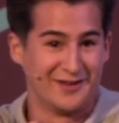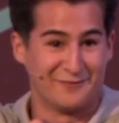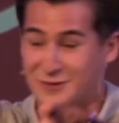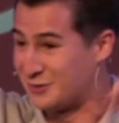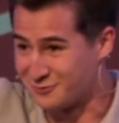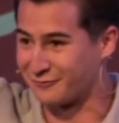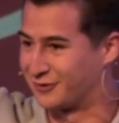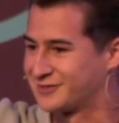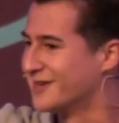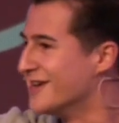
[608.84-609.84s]
of the
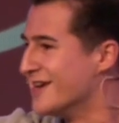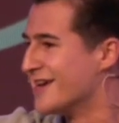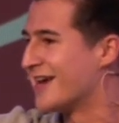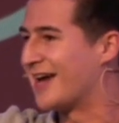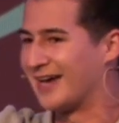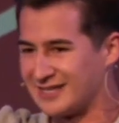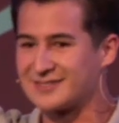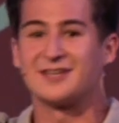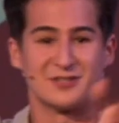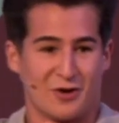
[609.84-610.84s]
universe. And he
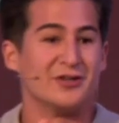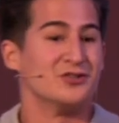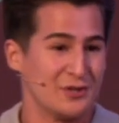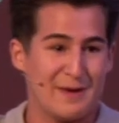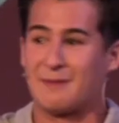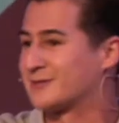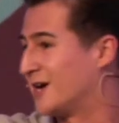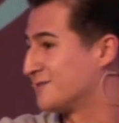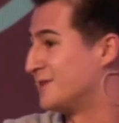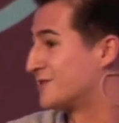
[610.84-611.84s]
says, no, I need you to
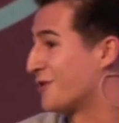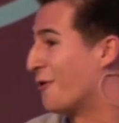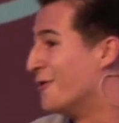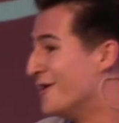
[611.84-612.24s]
baptize me. So